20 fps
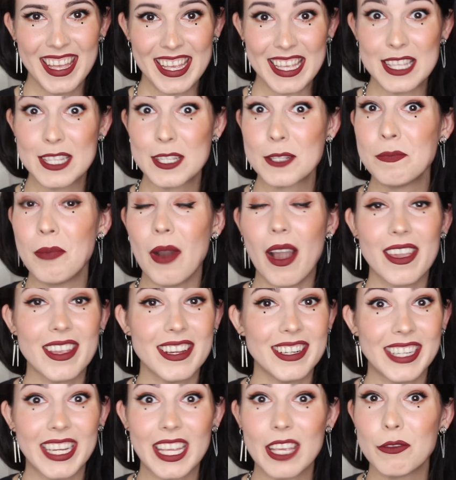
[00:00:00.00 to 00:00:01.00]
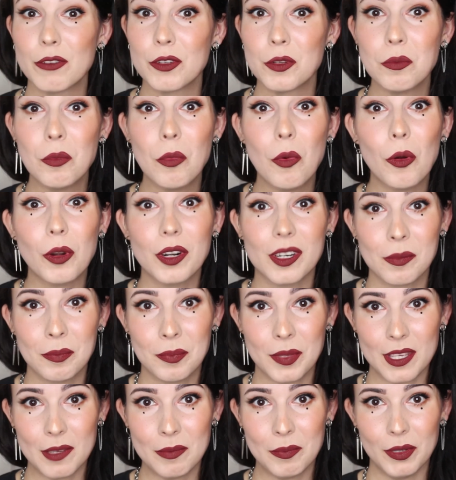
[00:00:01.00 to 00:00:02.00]
inspire even more
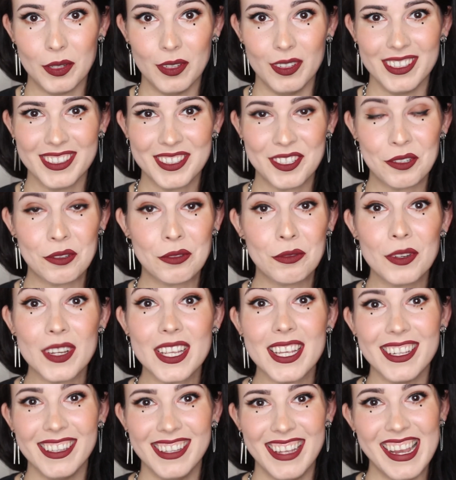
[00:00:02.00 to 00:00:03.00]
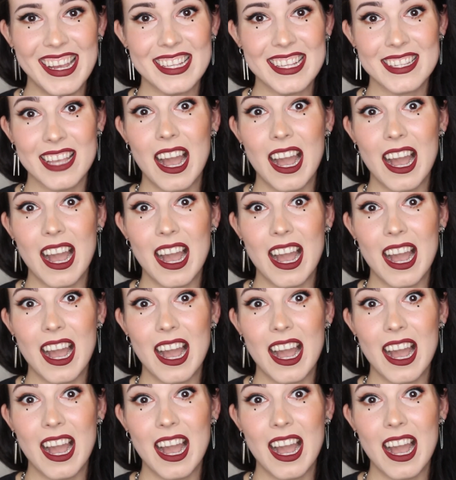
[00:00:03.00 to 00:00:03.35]
people to realize